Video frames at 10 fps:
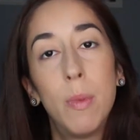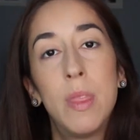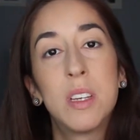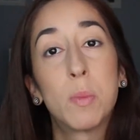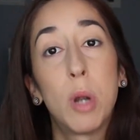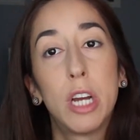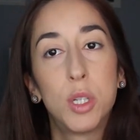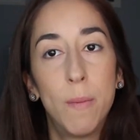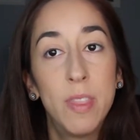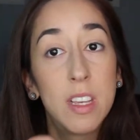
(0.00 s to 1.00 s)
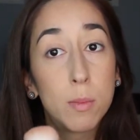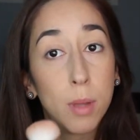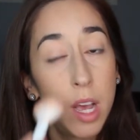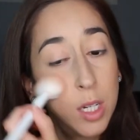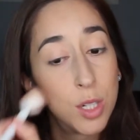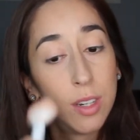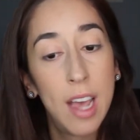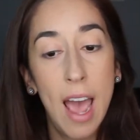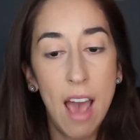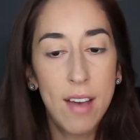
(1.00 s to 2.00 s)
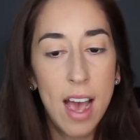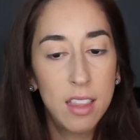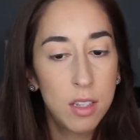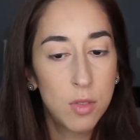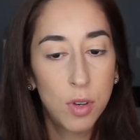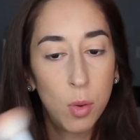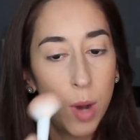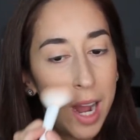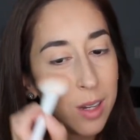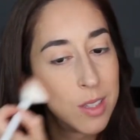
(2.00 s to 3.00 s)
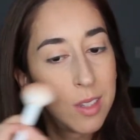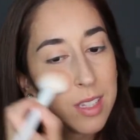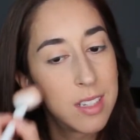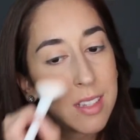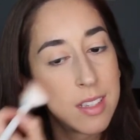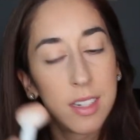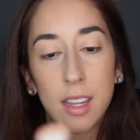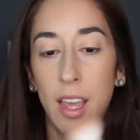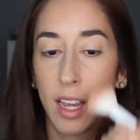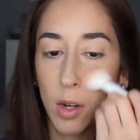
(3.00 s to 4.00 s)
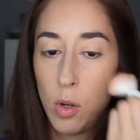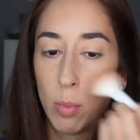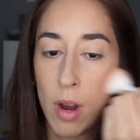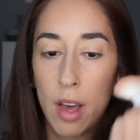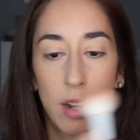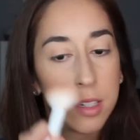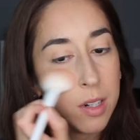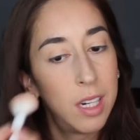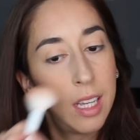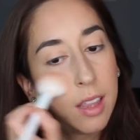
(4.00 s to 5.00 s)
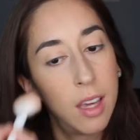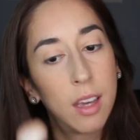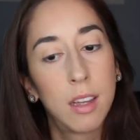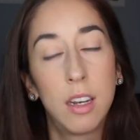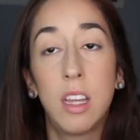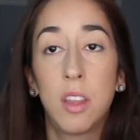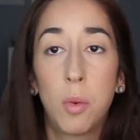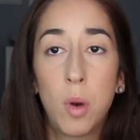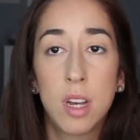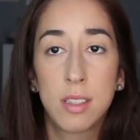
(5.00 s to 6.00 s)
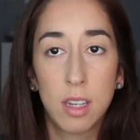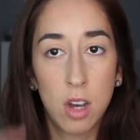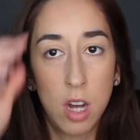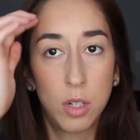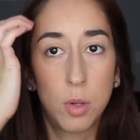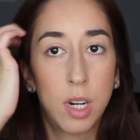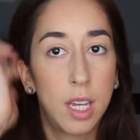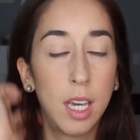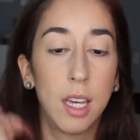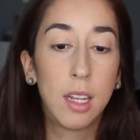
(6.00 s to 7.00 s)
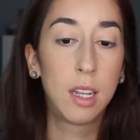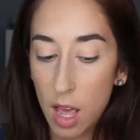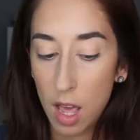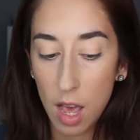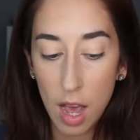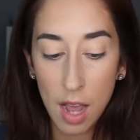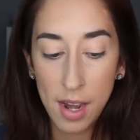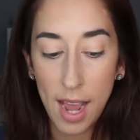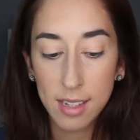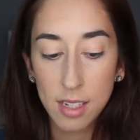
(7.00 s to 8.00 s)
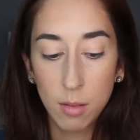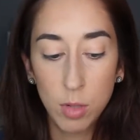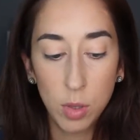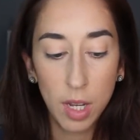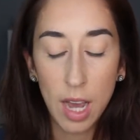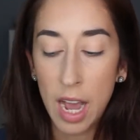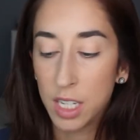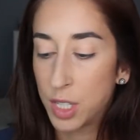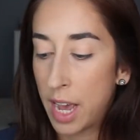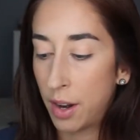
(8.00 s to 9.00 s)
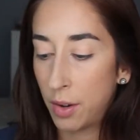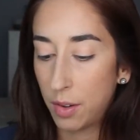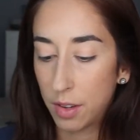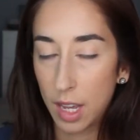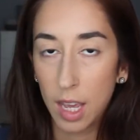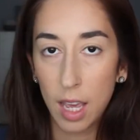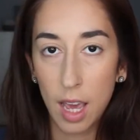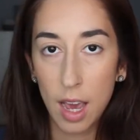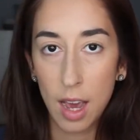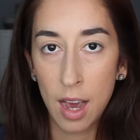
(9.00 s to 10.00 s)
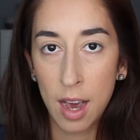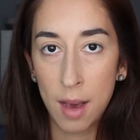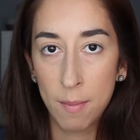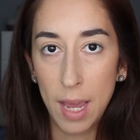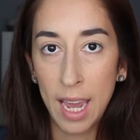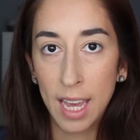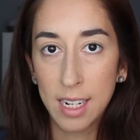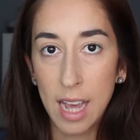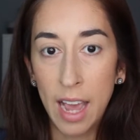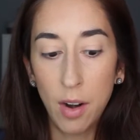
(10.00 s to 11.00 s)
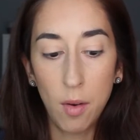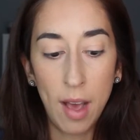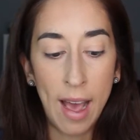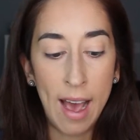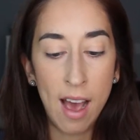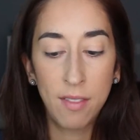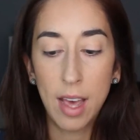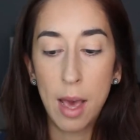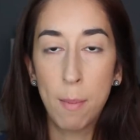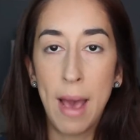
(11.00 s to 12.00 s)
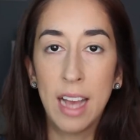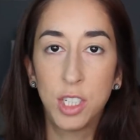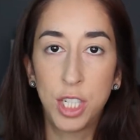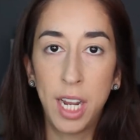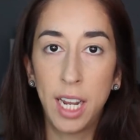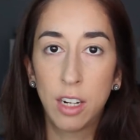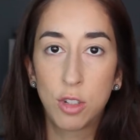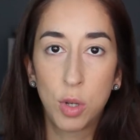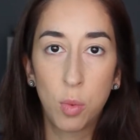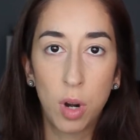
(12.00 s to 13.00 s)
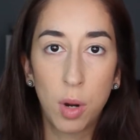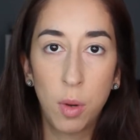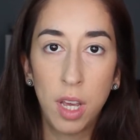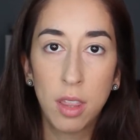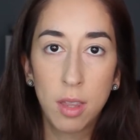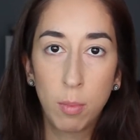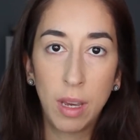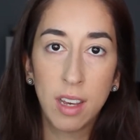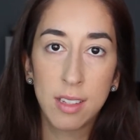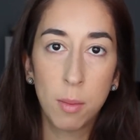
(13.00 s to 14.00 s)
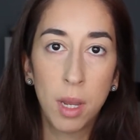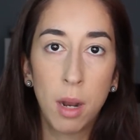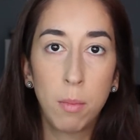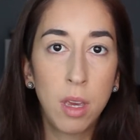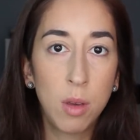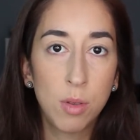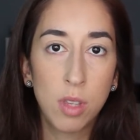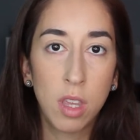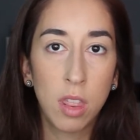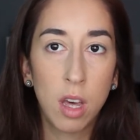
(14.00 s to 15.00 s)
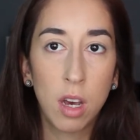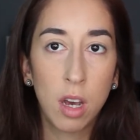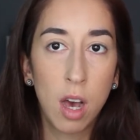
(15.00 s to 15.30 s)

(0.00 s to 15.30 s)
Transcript: this brush, this blush. I've had this for a while, so this isn't like a new product or anything. Neither was the contour kit. Next I'm doing eyeshadow. Um, and I don't have a matte shade to work with because I'm going to be using the